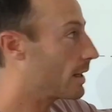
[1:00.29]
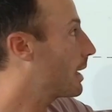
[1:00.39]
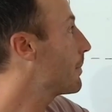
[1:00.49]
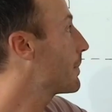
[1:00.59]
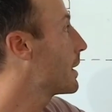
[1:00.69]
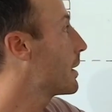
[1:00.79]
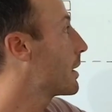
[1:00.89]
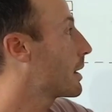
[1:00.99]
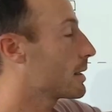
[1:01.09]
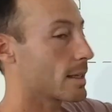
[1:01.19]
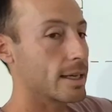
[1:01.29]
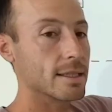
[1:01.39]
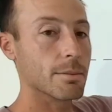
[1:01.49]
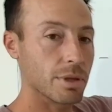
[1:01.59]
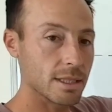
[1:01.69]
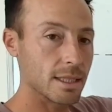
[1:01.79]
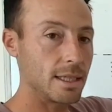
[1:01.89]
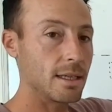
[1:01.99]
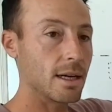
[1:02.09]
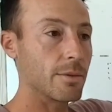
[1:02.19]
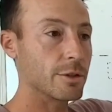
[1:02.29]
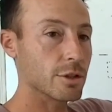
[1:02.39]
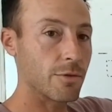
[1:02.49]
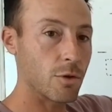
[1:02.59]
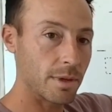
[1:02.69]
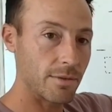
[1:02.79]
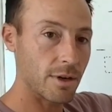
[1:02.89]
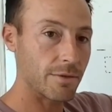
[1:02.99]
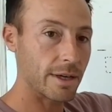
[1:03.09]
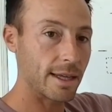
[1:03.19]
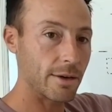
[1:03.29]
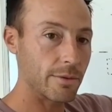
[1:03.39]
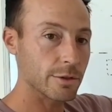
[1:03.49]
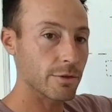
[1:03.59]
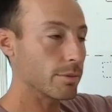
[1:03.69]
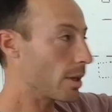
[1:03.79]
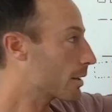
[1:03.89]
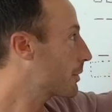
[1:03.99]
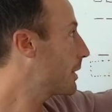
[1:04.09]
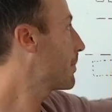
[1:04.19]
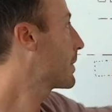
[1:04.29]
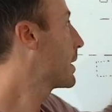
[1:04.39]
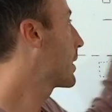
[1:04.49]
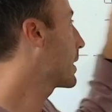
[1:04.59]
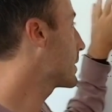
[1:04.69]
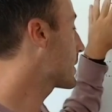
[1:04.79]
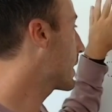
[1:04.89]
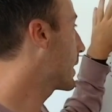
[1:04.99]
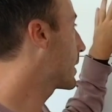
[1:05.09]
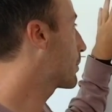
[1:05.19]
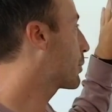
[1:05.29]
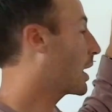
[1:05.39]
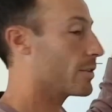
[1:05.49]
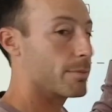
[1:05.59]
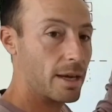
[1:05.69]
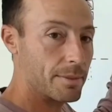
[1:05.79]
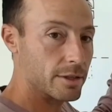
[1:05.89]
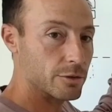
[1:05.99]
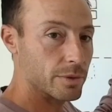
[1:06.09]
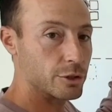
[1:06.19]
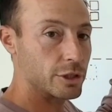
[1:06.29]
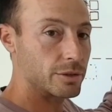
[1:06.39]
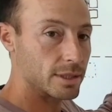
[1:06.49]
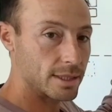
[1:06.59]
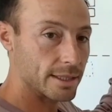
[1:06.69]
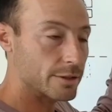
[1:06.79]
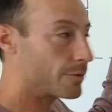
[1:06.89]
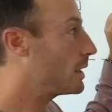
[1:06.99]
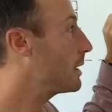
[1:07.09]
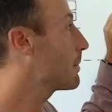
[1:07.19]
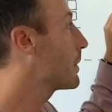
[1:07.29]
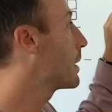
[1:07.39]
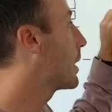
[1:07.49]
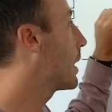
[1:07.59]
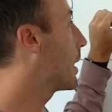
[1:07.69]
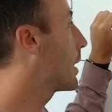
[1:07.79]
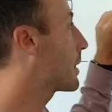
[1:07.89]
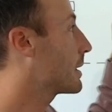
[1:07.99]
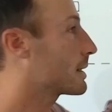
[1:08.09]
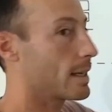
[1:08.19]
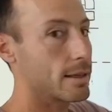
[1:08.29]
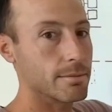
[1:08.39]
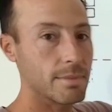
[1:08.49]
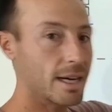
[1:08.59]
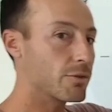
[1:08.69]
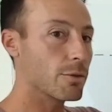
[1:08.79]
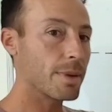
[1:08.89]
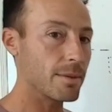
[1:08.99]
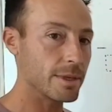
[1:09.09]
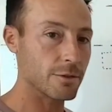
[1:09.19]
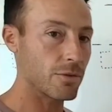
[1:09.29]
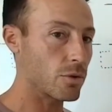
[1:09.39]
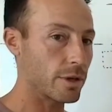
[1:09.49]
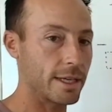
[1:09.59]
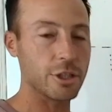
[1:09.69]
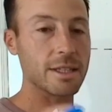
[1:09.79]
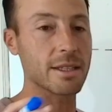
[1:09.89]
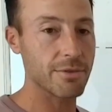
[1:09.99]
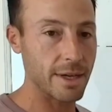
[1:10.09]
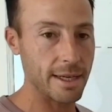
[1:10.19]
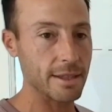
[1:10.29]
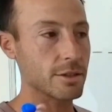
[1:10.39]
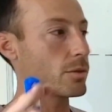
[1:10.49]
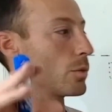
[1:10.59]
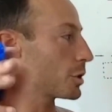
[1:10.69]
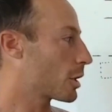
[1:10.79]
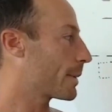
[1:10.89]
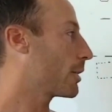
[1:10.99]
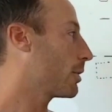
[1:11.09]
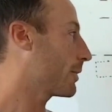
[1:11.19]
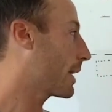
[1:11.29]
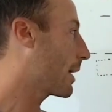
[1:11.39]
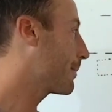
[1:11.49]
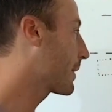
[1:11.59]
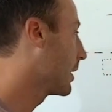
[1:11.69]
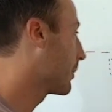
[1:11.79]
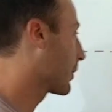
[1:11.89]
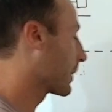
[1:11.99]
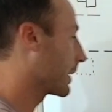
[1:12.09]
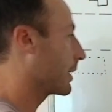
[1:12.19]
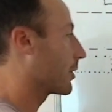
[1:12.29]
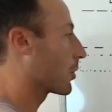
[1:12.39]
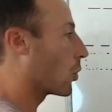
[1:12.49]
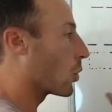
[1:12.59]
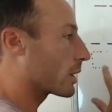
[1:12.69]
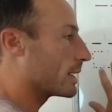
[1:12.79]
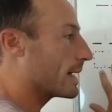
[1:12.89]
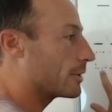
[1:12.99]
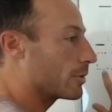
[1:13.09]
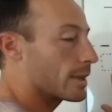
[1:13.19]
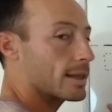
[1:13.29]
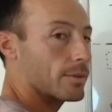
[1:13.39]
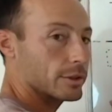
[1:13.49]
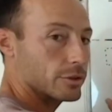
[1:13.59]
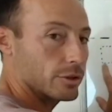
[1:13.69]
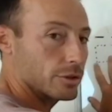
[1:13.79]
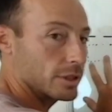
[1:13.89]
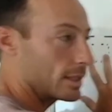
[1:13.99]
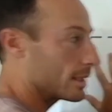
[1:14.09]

EVM, things like Simplicity, which is a formally verified language from Blockstream, things like private payments with shielded CSV, things like micropayments for agentic finance. We'll talk about all of that. But really, the core net new thing that we're introducing is